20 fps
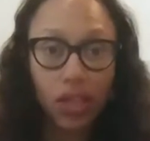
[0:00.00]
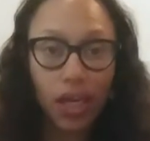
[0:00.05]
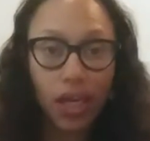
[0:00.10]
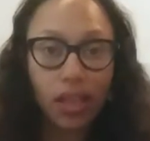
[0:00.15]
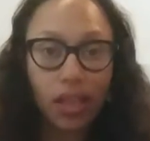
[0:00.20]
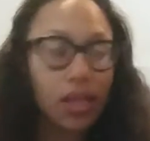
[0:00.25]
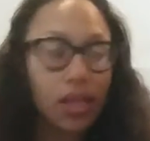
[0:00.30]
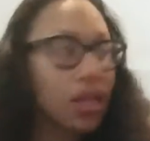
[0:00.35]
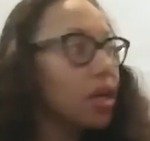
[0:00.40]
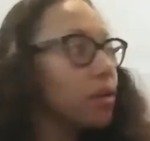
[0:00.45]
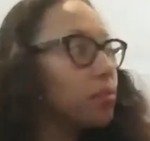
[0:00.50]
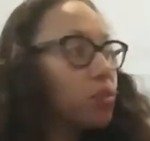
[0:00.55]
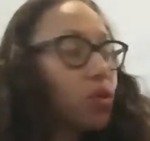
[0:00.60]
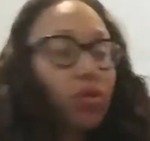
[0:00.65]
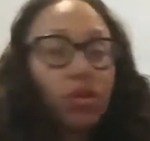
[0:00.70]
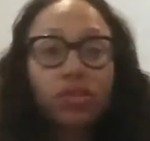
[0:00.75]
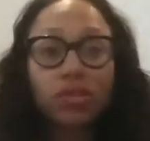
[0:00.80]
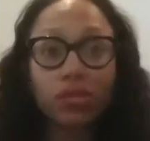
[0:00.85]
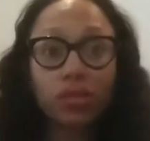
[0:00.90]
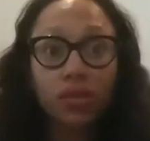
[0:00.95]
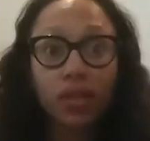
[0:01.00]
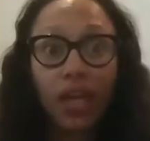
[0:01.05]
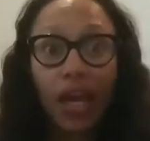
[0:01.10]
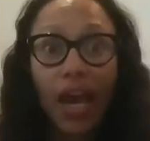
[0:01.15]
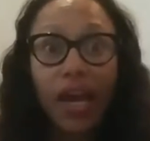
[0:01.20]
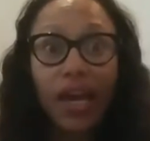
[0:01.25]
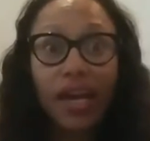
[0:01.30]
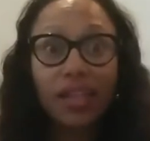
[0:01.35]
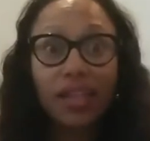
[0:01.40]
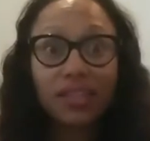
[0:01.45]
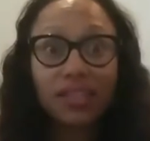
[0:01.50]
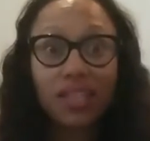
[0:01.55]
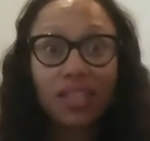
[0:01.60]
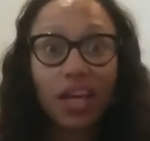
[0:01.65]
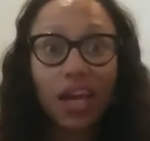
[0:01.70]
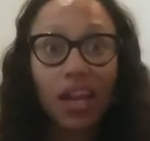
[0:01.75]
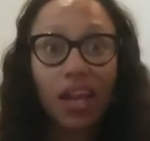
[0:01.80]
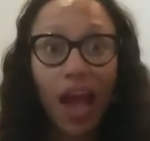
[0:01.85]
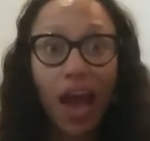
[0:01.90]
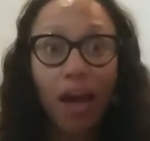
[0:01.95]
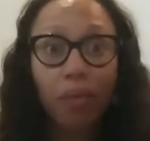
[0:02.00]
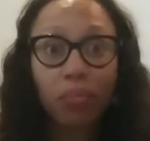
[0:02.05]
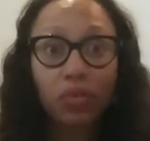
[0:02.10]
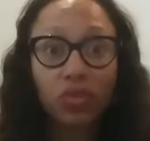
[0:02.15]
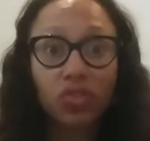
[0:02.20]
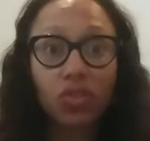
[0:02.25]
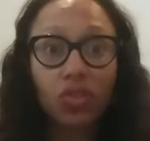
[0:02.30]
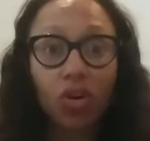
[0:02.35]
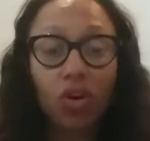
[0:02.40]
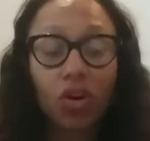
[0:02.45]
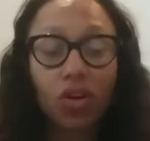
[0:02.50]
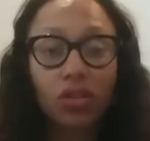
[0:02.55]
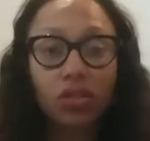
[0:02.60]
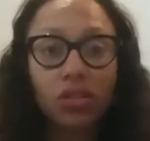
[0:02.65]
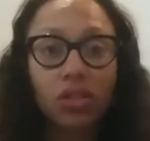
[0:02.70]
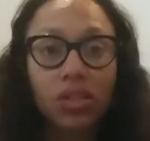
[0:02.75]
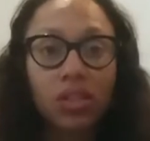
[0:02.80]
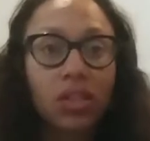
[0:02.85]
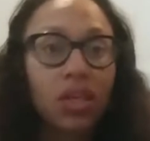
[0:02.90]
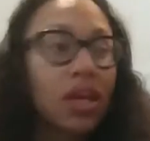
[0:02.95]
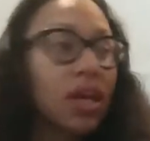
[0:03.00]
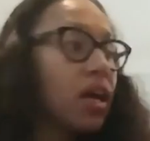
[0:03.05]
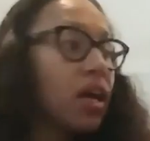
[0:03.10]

and then I'm going to can said applesauce.